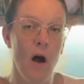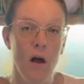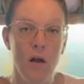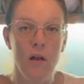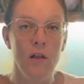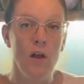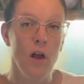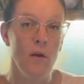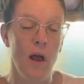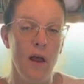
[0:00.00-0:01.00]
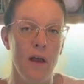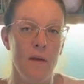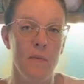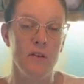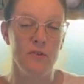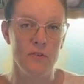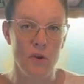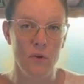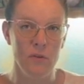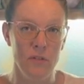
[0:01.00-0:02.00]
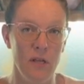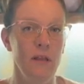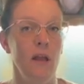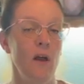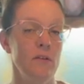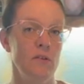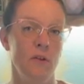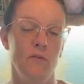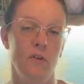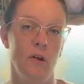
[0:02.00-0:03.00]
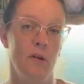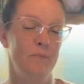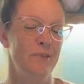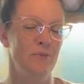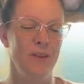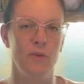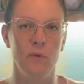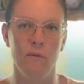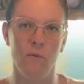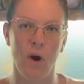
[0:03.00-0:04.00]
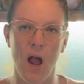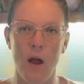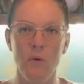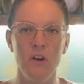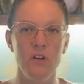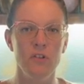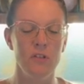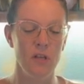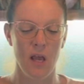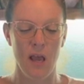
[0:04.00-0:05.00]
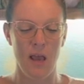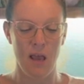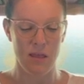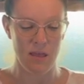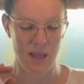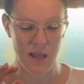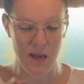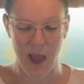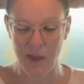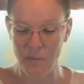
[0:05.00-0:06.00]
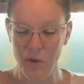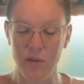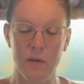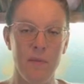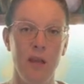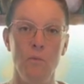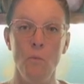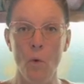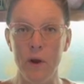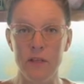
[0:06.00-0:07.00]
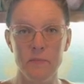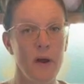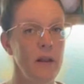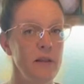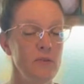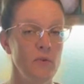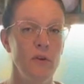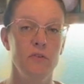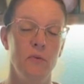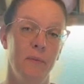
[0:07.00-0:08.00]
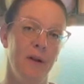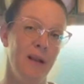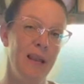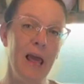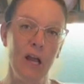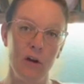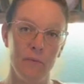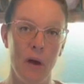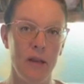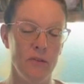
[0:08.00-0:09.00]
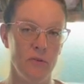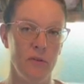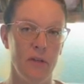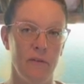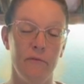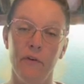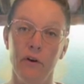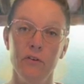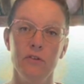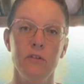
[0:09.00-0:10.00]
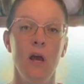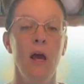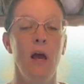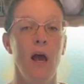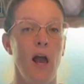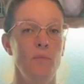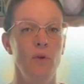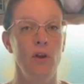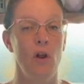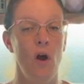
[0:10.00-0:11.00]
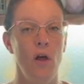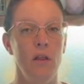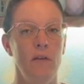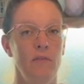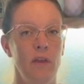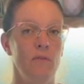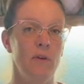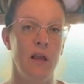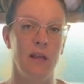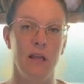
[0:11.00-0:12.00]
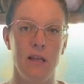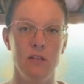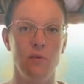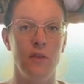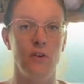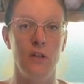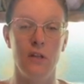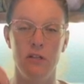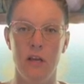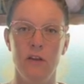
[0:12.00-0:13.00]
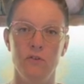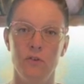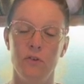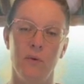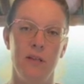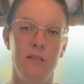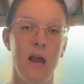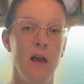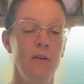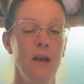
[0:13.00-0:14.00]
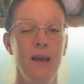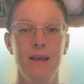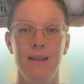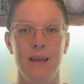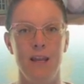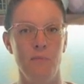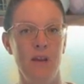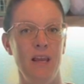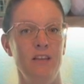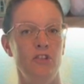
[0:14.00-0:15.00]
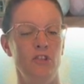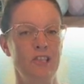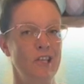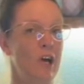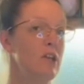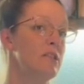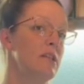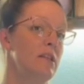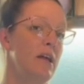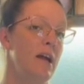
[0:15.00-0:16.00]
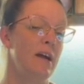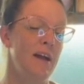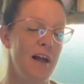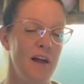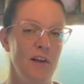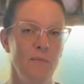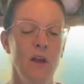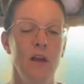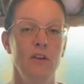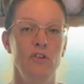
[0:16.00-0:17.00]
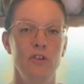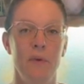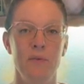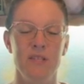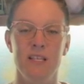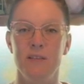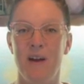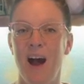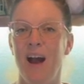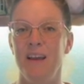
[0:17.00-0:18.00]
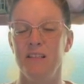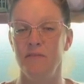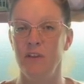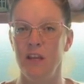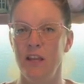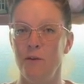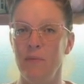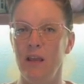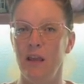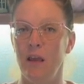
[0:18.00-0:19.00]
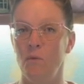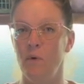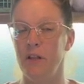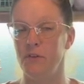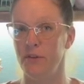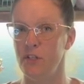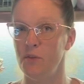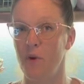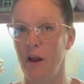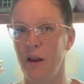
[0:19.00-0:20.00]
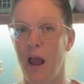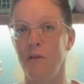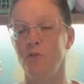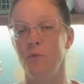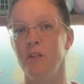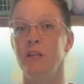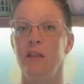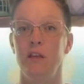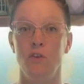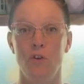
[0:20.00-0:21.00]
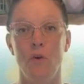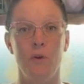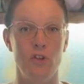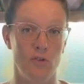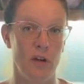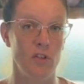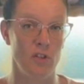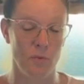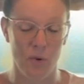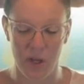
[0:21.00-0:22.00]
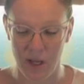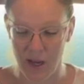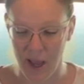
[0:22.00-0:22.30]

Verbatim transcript: all um, soaked. They all soak for between three and four hours. And then I put them in moist potting soil. So we put a layer of potting soil down first. I put all of the ranunculus with their little tendrils going down. The anemone I just tossed in there. Um, you should be able to see some eyes of the anemone when it starts sprouting afterwards, and then you'll know which direction to put it